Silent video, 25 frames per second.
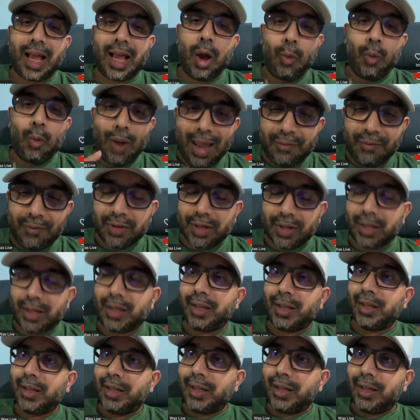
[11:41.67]
However,
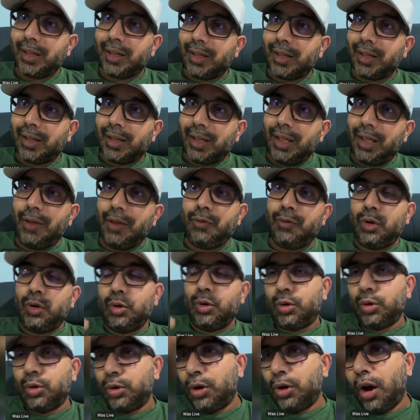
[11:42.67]
if you
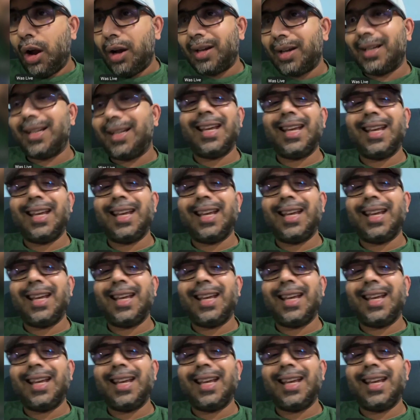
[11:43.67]
do not